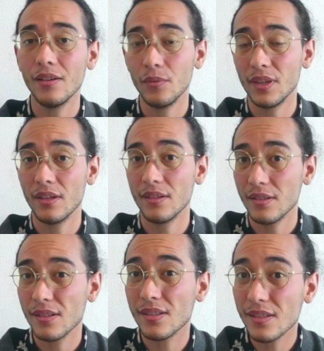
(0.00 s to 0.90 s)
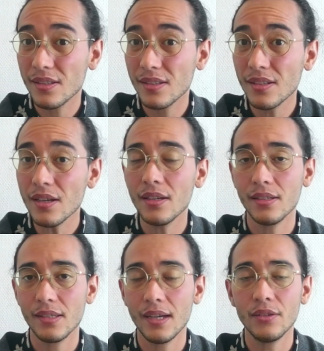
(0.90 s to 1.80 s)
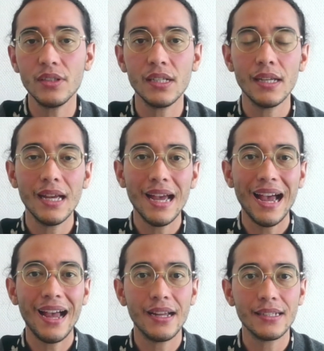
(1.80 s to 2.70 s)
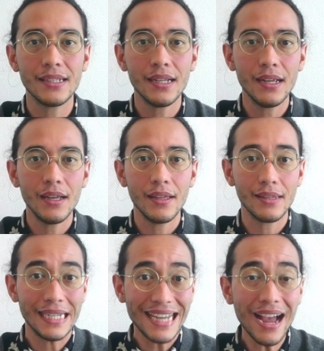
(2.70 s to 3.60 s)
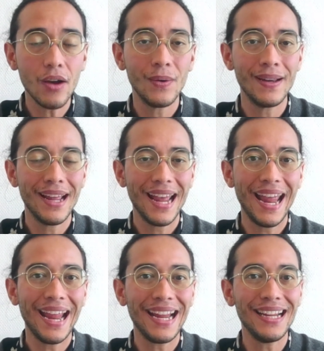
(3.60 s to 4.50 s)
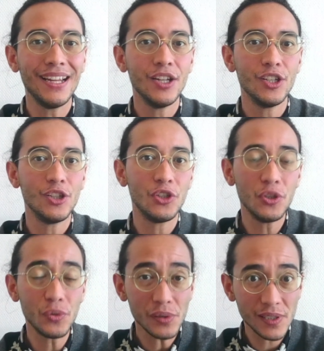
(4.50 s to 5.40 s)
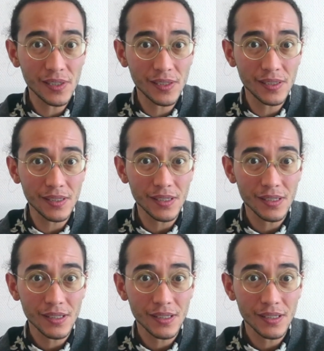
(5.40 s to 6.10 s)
with a Z sound and the noun a use,